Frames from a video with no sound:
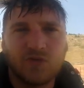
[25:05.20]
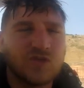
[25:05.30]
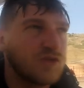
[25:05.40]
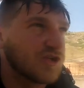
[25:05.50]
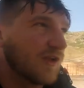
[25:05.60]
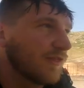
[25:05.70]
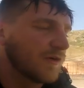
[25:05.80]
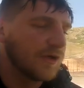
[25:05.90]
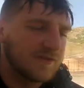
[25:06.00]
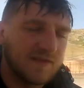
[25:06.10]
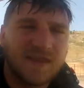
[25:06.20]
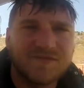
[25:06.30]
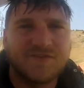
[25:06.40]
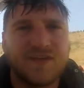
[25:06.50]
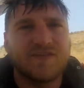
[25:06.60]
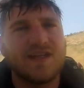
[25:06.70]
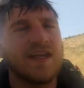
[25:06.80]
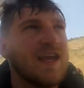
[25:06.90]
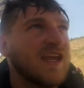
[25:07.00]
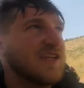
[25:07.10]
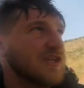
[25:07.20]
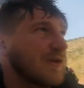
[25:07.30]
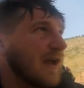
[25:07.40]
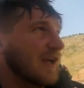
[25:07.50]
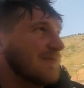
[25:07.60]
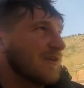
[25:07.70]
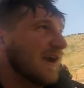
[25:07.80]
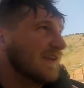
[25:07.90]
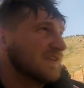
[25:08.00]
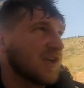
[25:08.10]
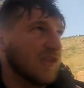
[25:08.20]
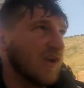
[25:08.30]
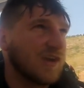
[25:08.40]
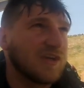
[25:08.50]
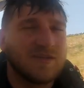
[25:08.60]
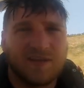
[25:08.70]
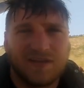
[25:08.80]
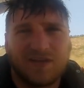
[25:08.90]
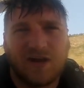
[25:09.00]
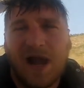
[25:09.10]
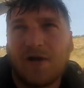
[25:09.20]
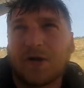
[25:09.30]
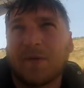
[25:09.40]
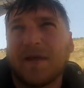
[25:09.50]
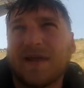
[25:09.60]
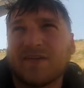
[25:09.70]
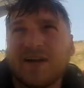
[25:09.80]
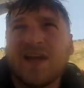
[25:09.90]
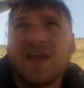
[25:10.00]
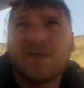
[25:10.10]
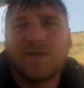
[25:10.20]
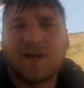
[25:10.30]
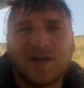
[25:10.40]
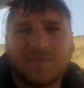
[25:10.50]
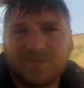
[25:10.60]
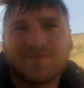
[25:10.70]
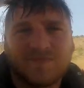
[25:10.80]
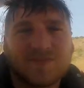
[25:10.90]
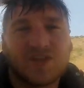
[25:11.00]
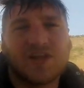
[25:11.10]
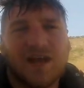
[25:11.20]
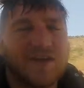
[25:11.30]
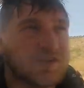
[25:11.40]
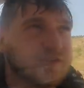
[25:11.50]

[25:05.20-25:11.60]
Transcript: we'll soldier on through. It's 11.50, so we're not gonna be riding a ton longer, like another hour or whatever, but um, it's good out here,